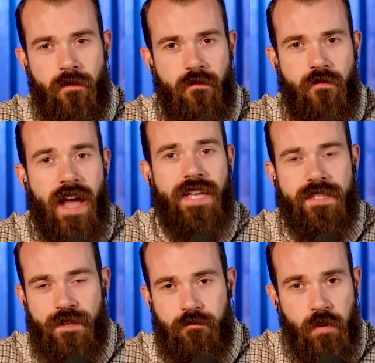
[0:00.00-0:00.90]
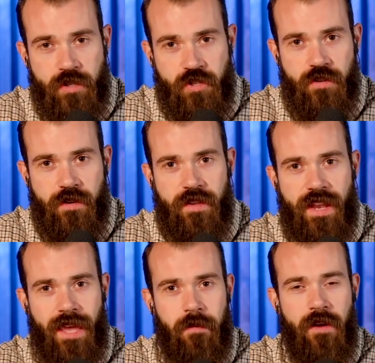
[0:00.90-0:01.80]
vastly butchered the
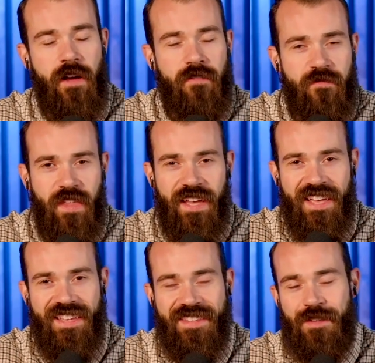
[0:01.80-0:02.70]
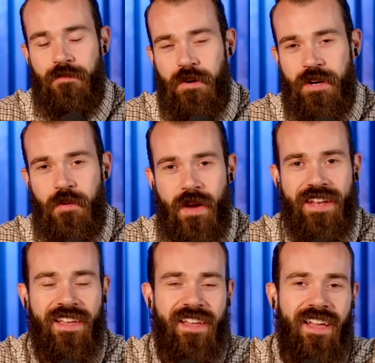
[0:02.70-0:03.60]
name of the book
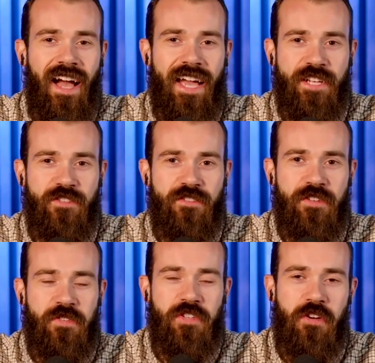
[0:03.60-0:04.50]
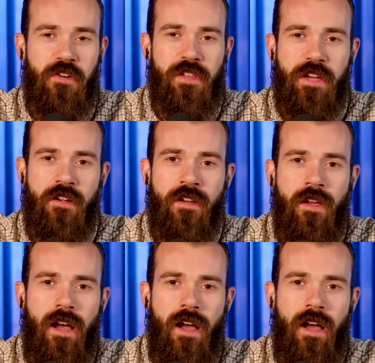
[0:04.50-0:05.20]
when I introduced you earlier.